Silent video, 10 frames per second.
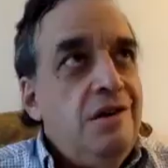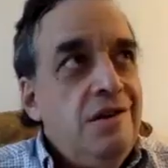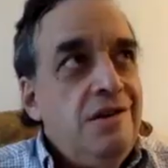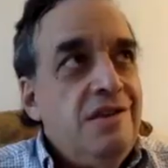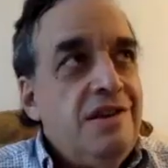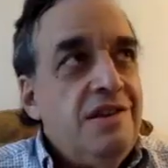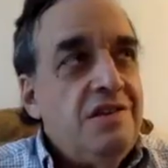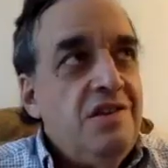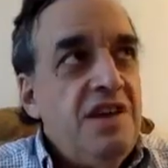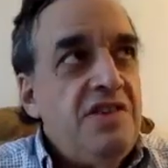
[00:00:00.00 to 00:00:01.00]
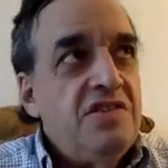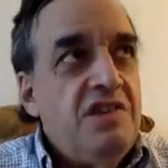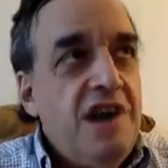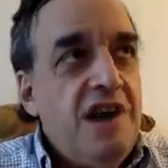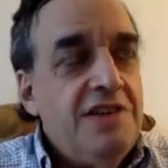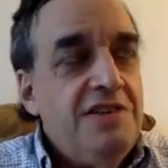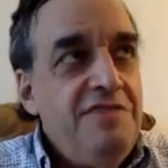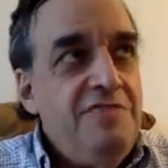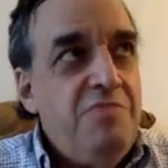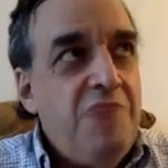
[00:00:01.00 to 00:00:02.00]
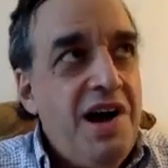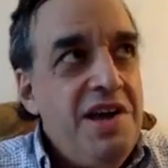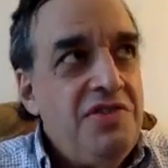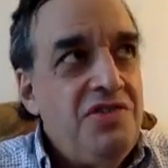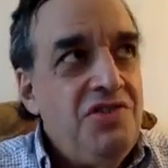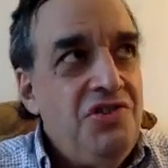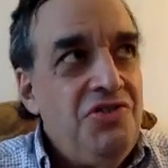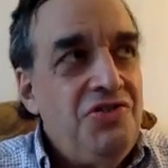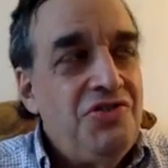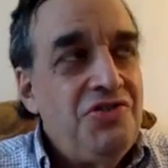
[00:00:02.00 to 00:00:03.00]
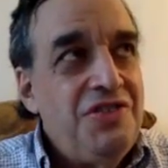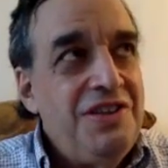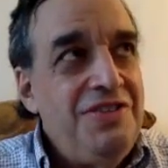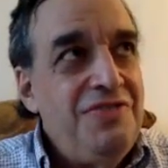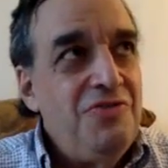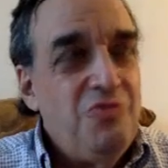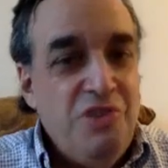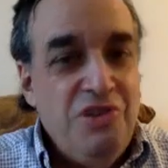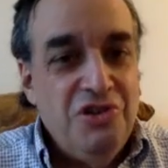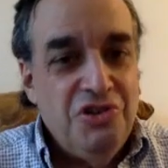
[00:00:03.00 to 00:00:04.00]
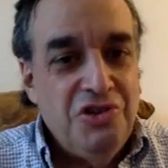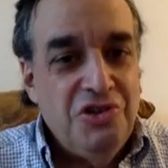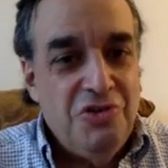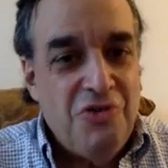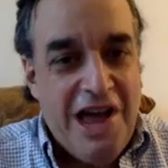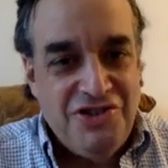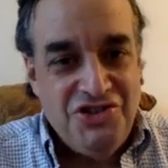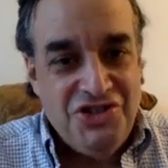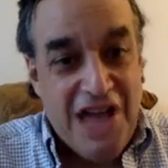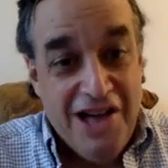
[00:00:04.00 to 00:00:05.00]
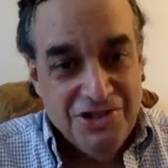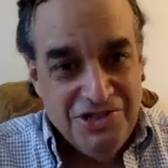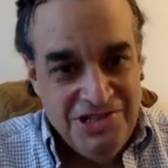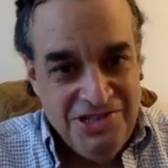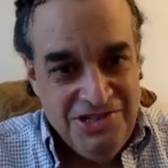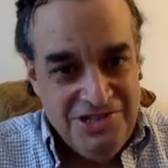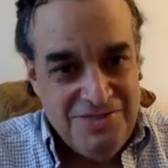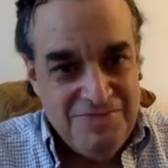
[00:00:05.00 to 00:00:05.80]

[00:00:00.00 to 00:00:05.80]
I think it's less cognitive biases than real irrationality in my.